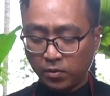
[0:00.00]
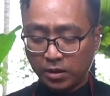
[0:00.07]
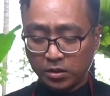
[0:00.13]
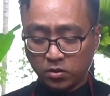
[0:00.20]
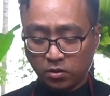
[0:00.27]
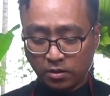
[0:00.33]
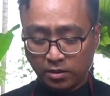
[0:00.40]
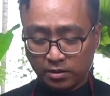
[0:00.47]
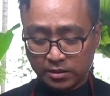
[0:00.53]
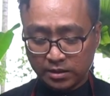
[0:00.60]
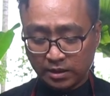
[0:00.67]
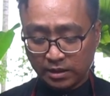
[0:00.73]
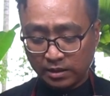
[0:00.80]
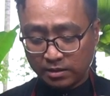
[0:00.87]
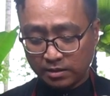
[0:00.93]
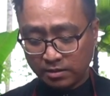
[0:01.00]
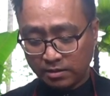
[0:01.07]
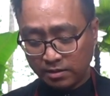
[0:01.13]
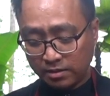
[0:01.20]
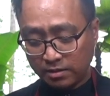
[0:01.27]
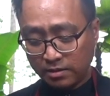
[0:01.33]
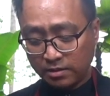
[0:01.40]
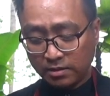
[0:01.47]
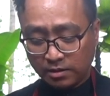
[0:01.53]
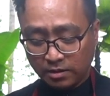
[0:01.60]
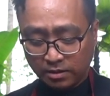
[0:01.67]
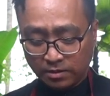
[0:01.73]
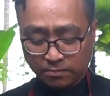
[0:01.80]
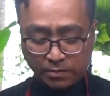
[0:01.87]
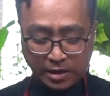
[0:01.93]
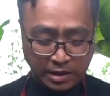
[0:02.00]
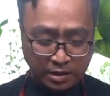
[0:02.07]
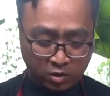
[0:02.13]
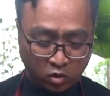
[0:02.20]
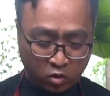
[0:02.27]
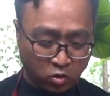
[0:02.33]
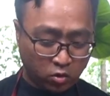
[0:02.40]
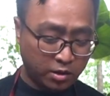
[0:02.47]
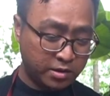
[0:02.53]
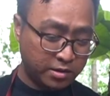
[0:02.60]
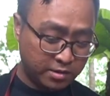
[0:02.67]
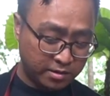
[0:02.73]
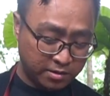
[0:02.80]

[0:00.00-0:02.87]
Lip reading: when it's hot is that it may cook